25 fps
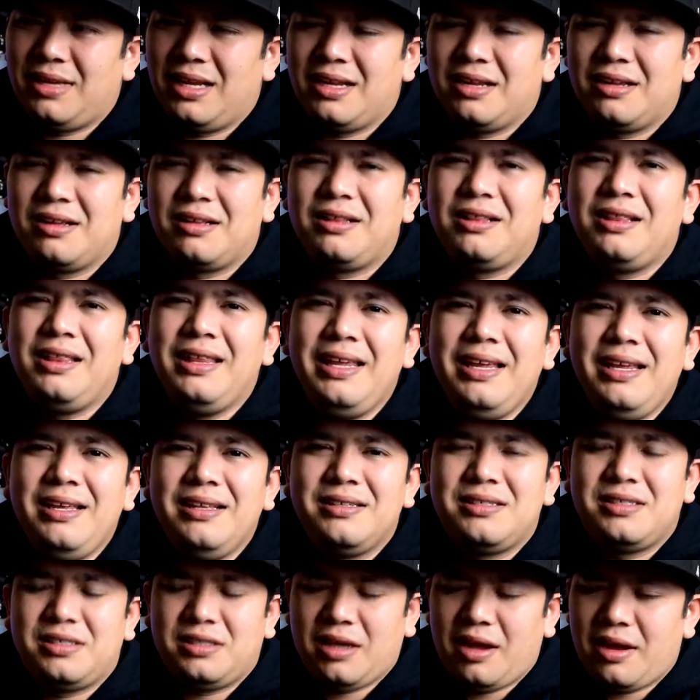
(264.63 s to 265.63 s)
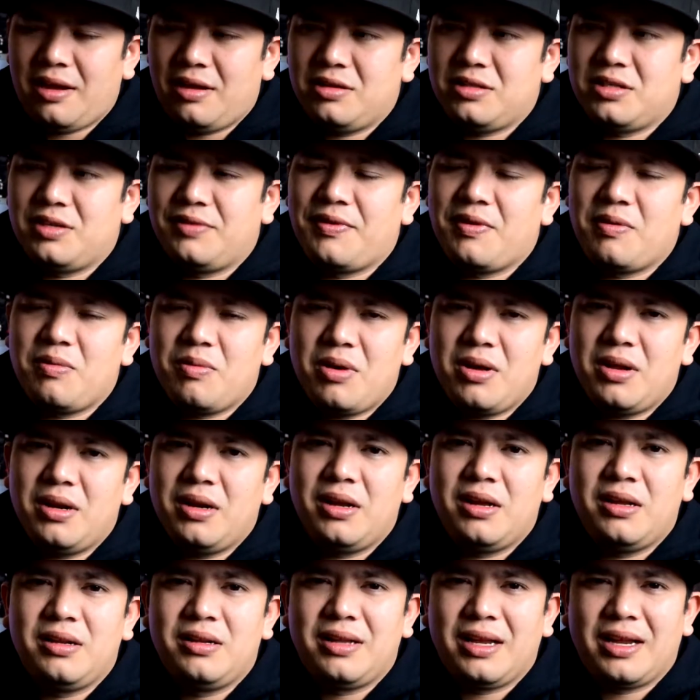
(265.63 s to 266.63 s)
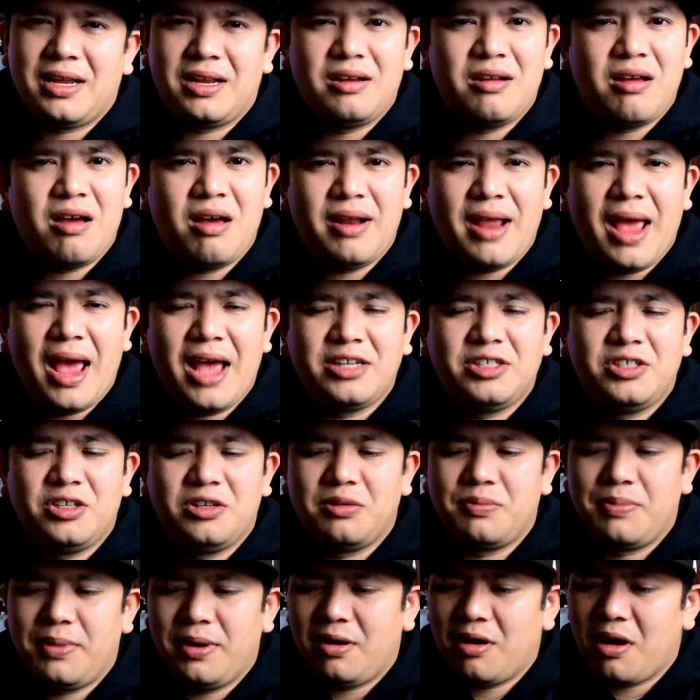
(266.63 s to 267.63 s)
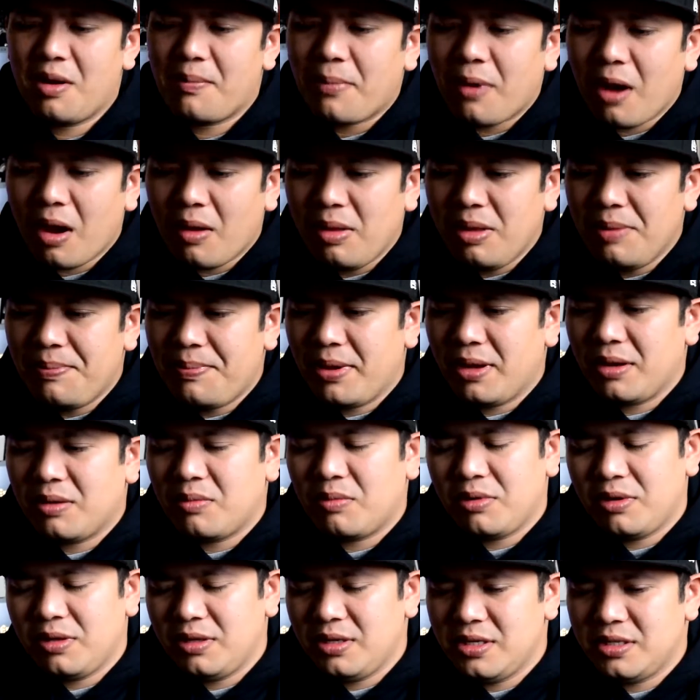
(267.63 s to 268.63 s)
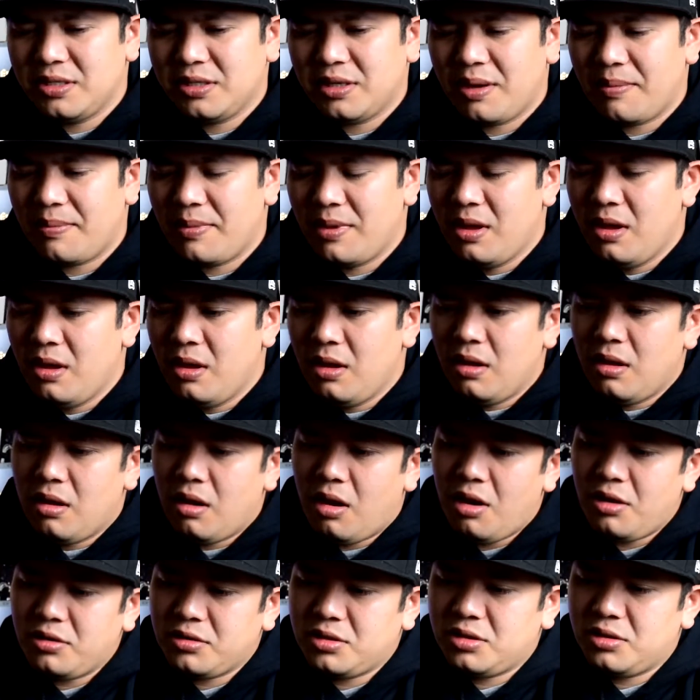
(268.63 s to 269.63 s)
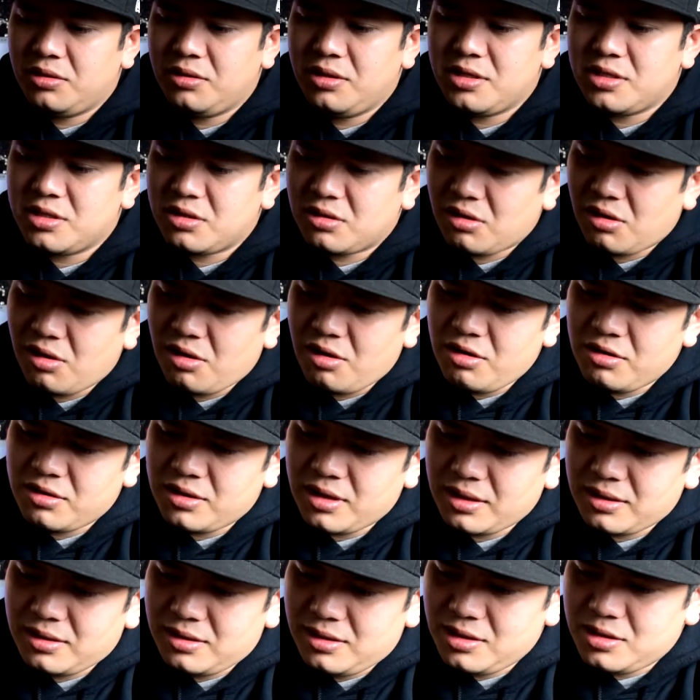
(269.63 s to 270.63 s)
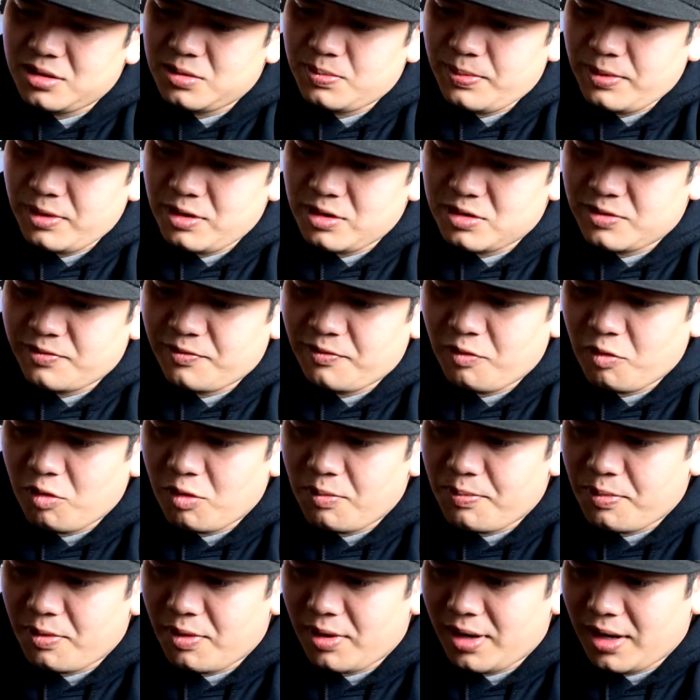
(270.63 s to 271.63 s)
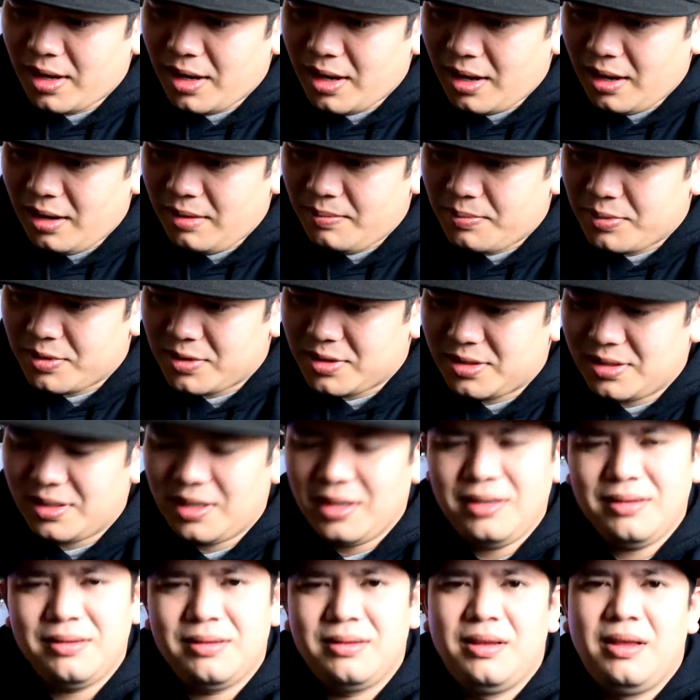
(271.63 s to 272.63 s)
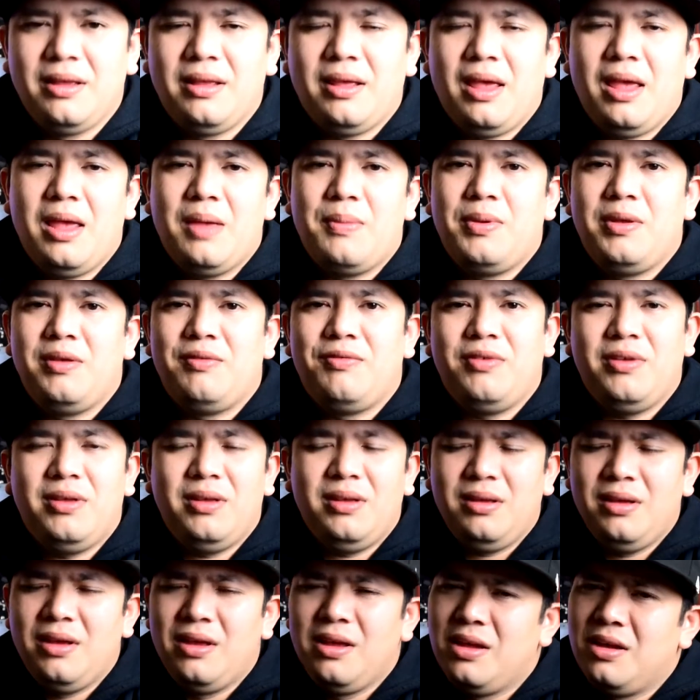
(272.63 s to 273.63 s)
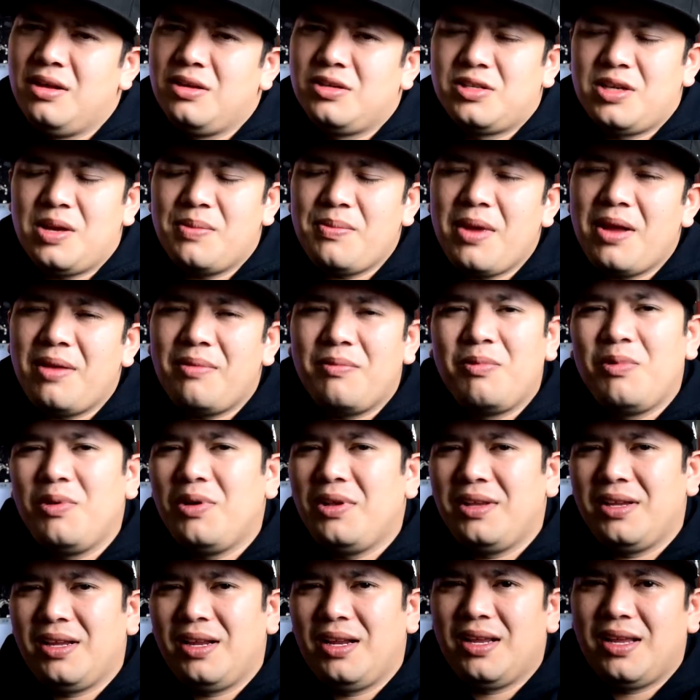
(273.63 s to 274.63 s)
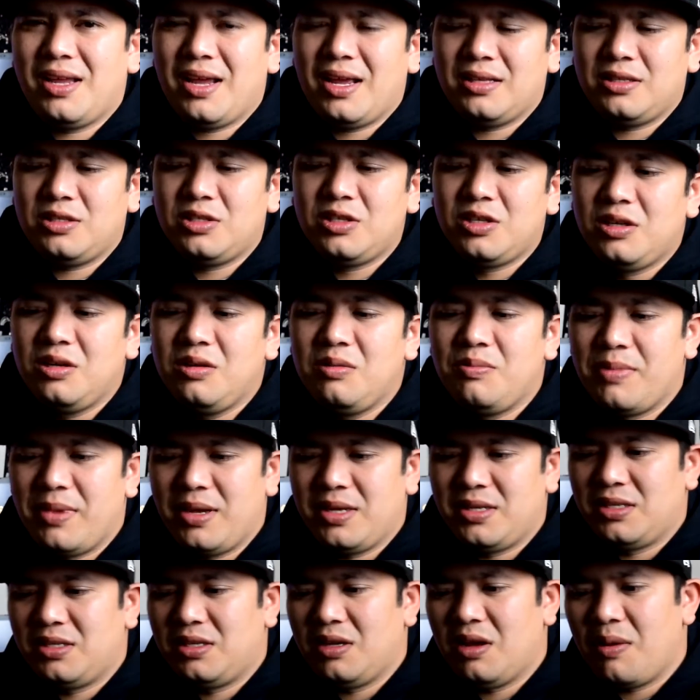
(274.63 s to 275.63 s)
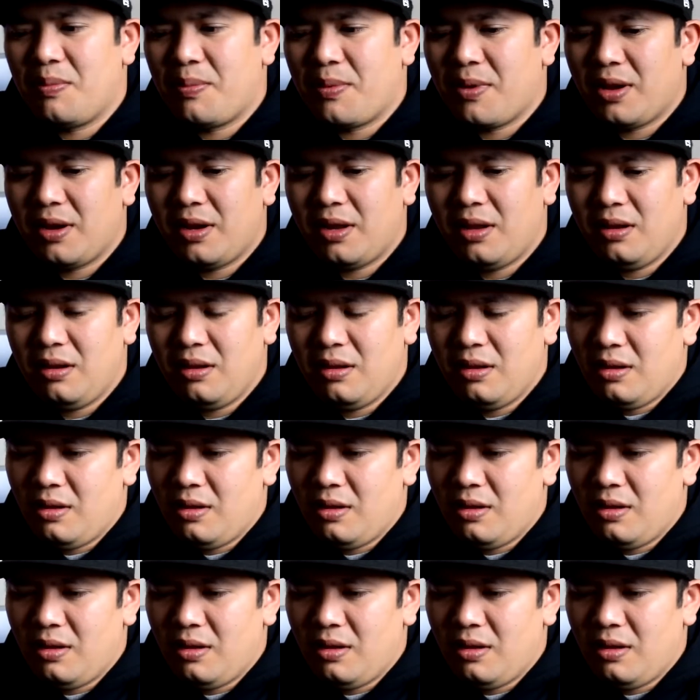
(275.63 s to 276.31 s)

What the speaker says: clean styles. If I want a non-adjunct beer, I'll probably pick one of these up. Also, it doesn't hurt that this beer is 4.8% ABV, so I'm not really gonna get too messed up on it.